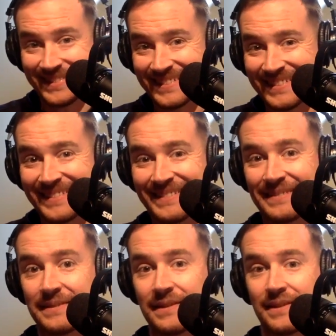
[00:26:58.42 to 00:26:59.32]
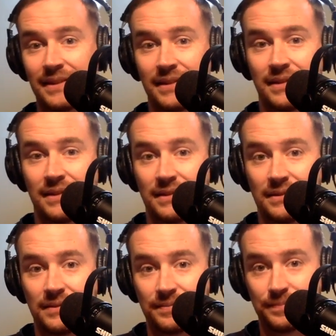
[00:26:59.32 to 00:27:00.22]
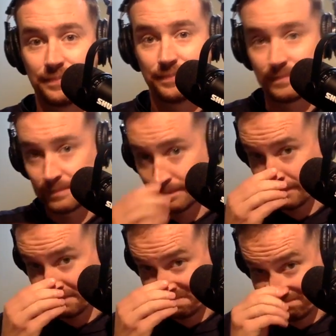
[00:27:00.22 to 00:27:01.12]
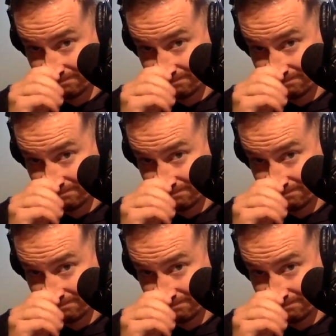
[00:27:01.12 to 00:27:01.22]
No words are spoken by the person on screen.